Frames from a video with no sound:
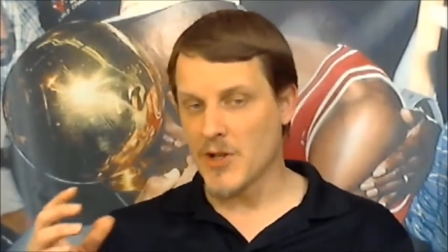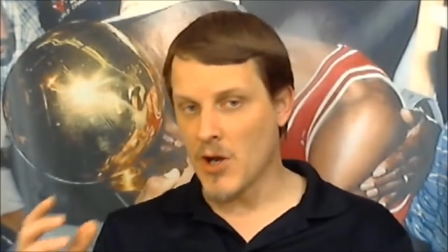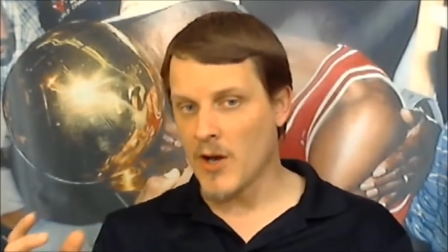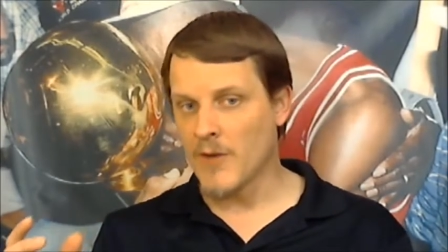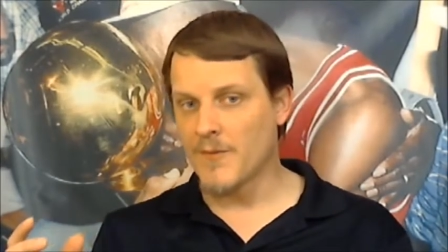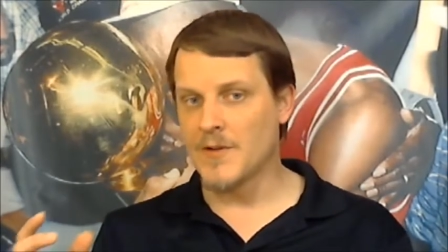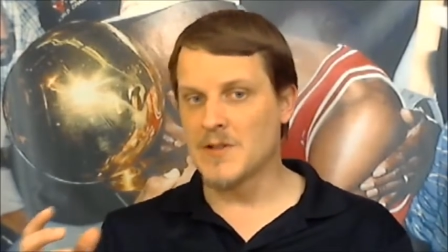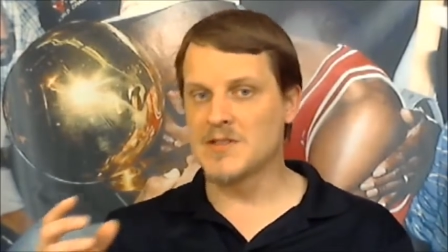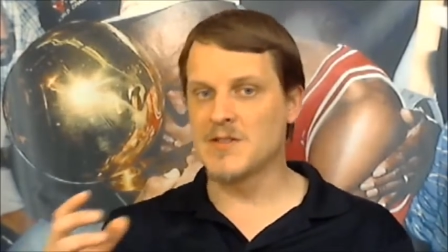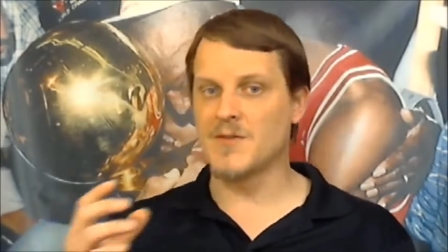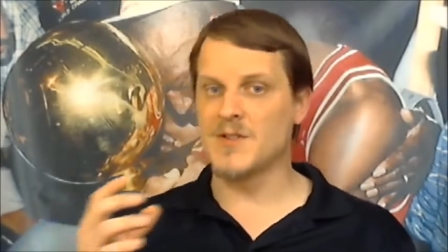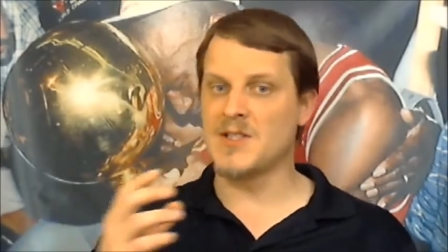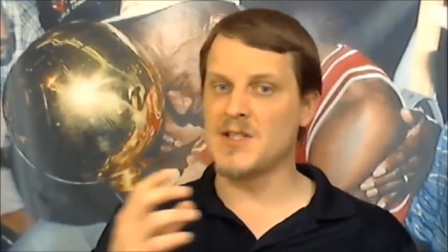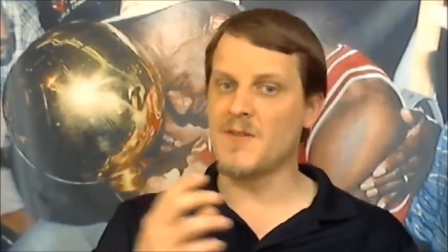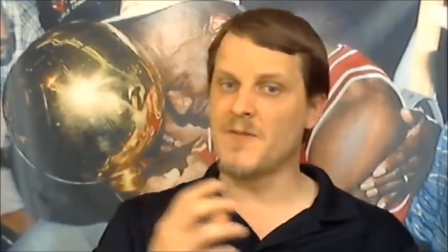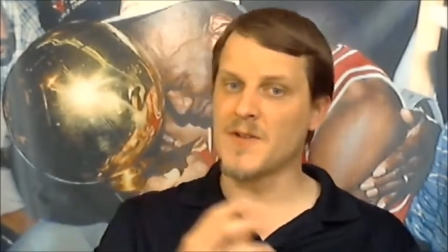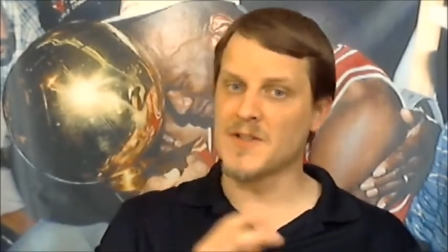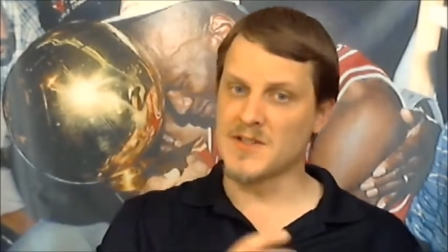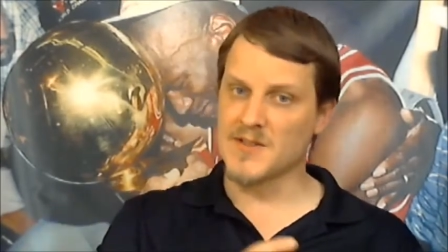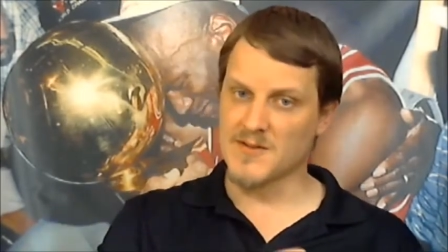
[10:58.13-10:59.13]
offensive and
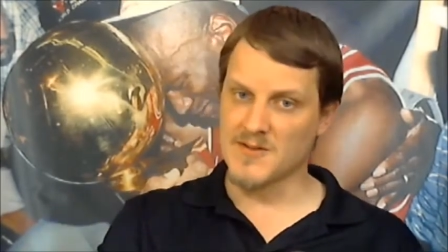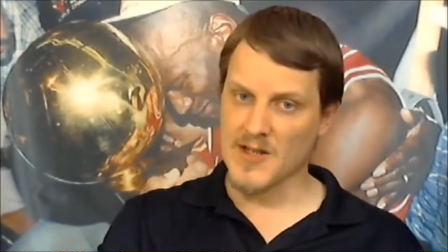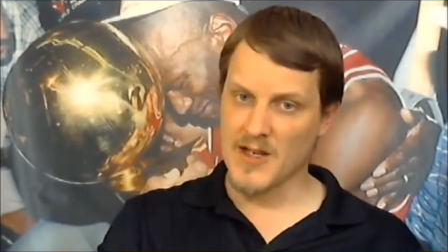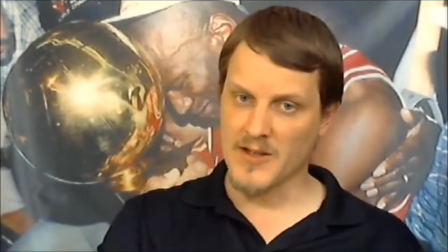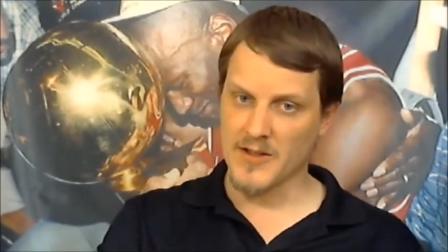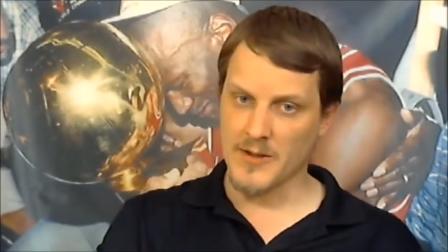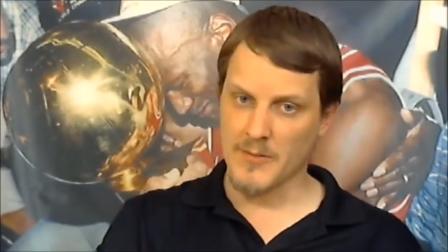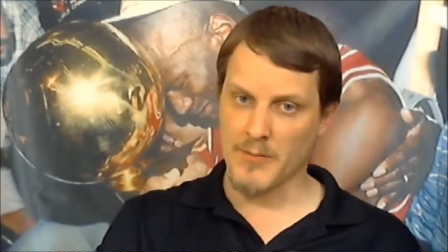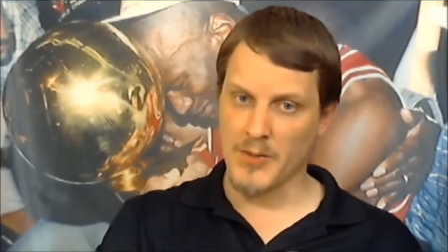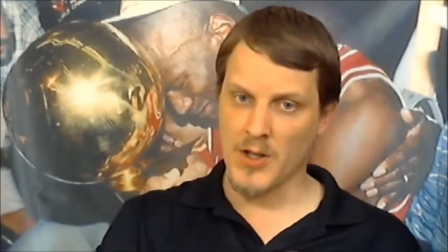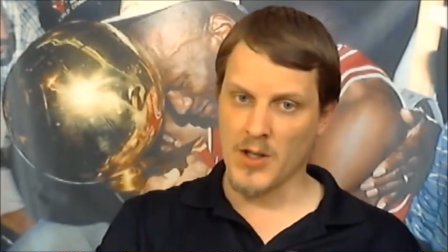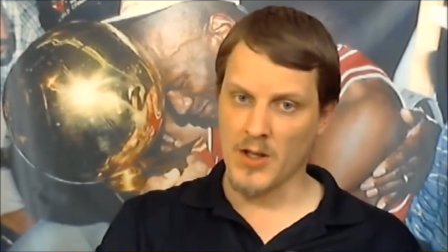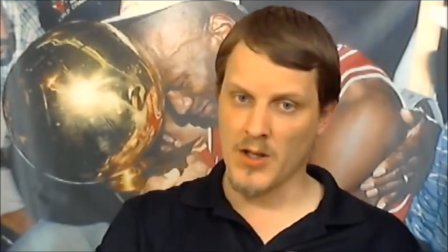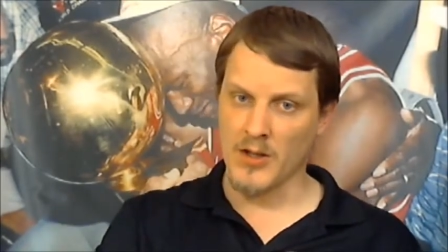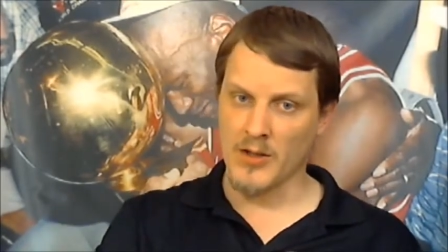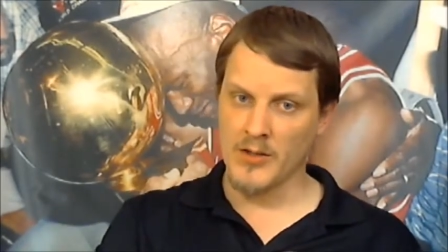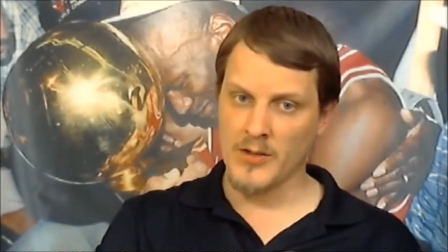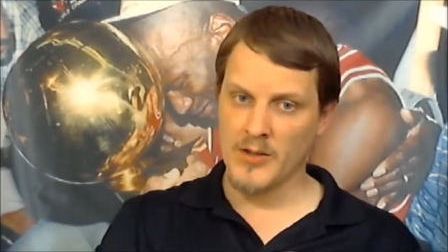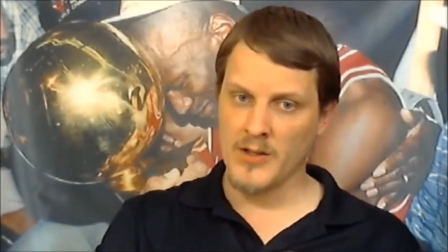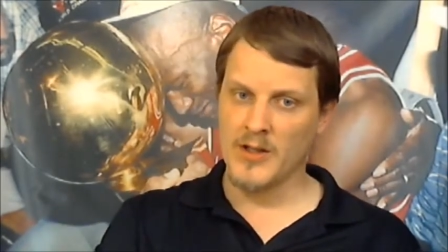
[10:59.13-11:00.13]
defensive side of the
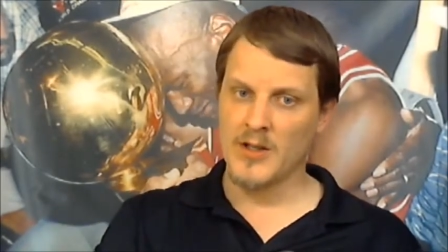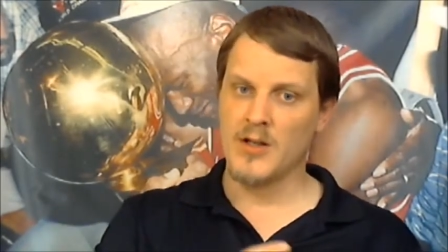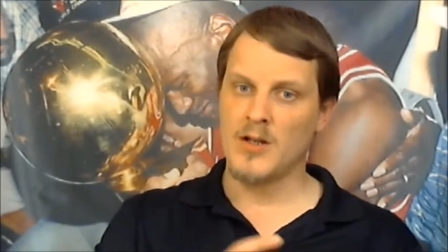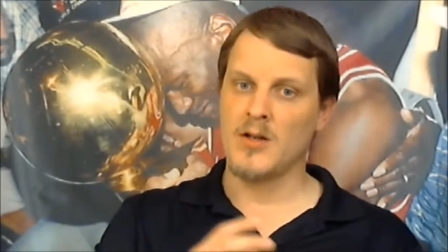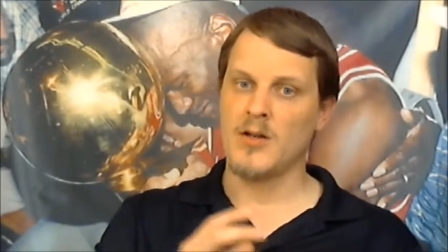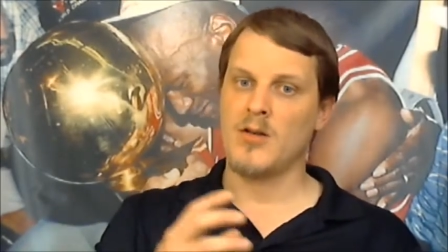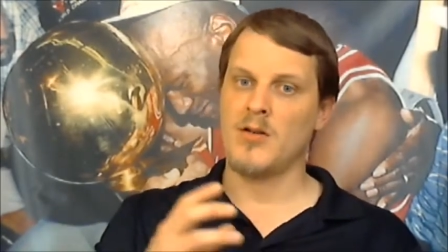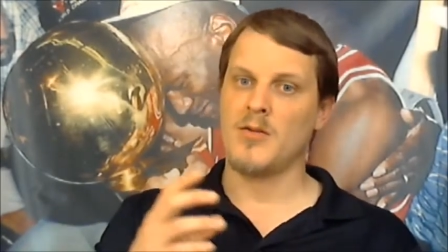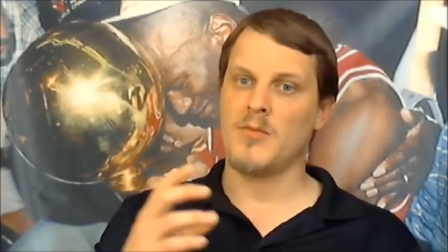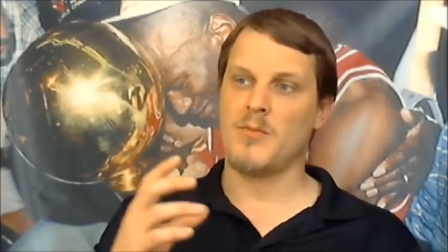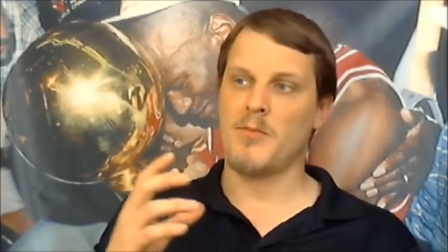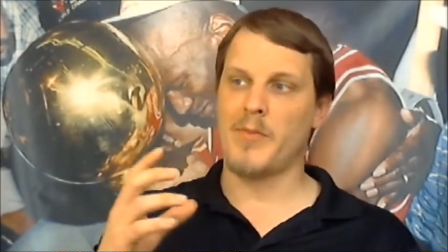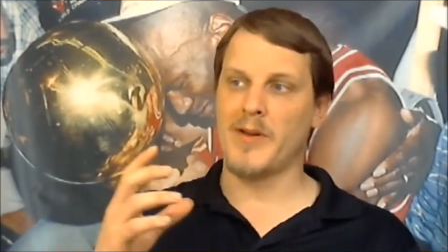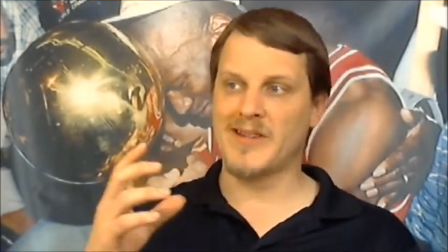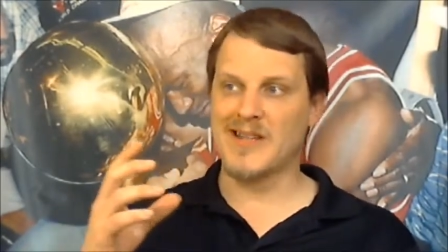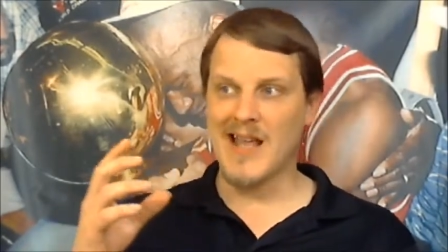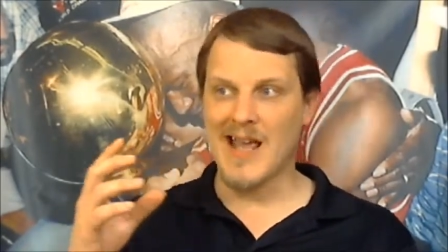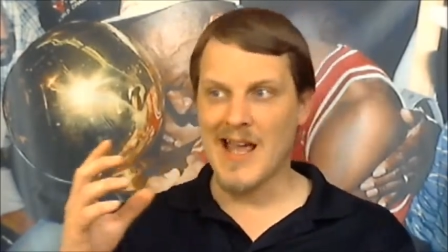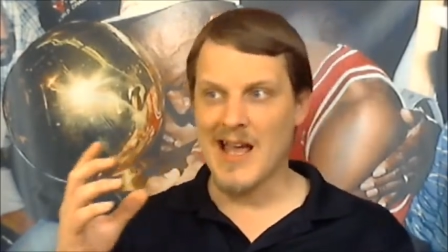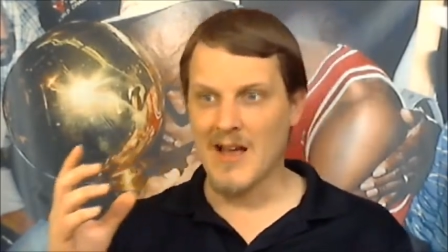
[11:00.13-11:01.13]
ball, but
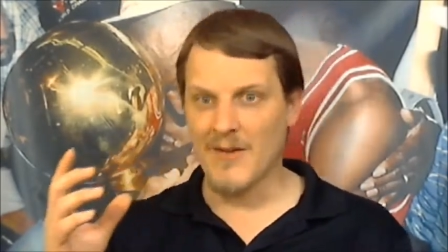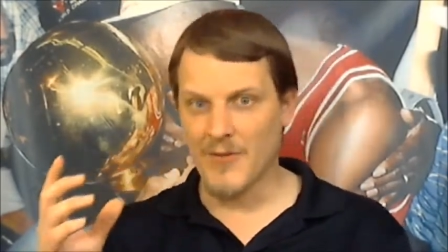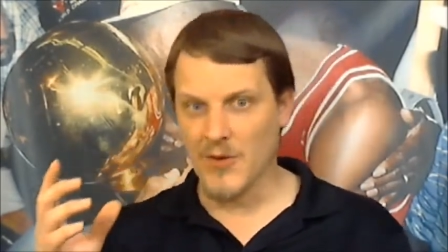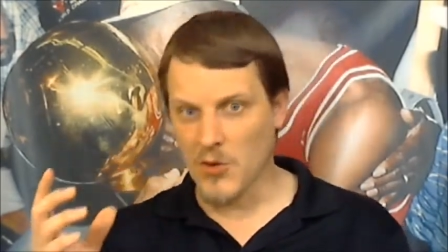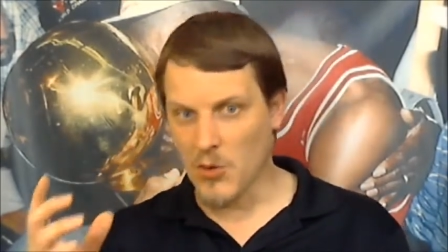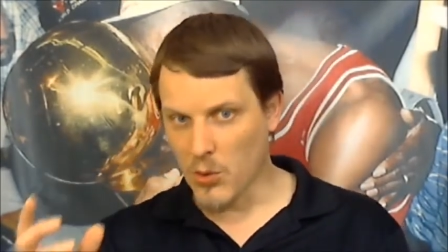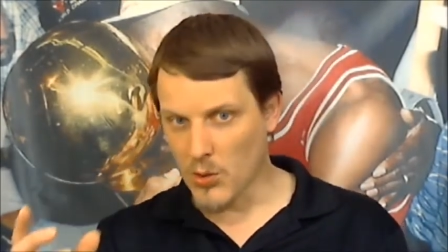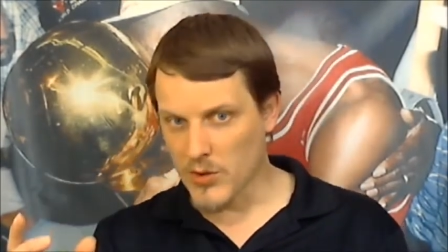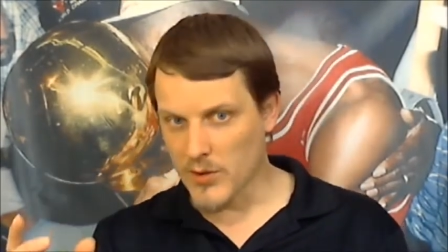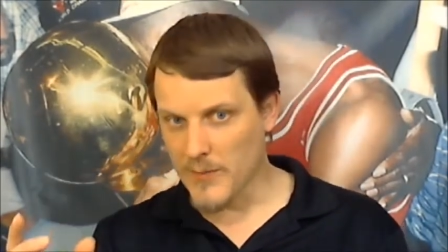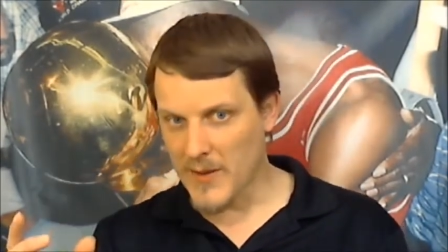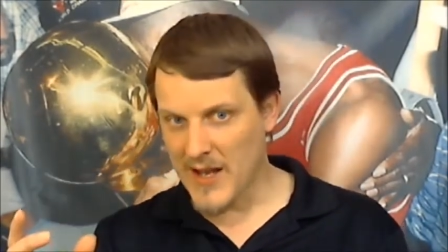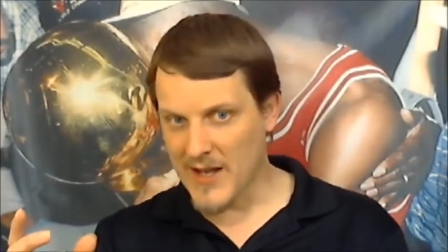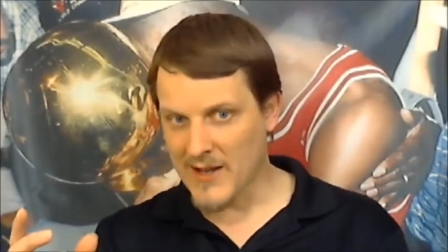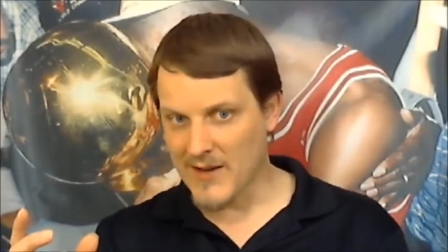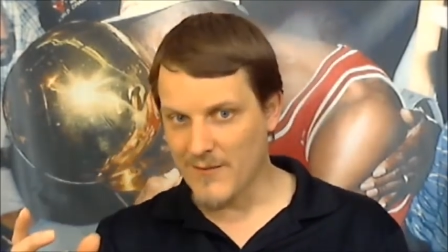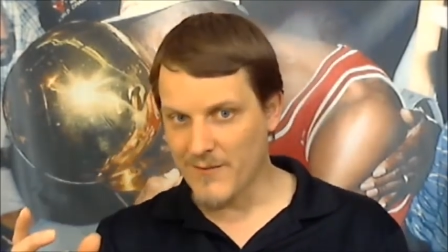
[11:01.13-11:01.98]
they have a quarterback in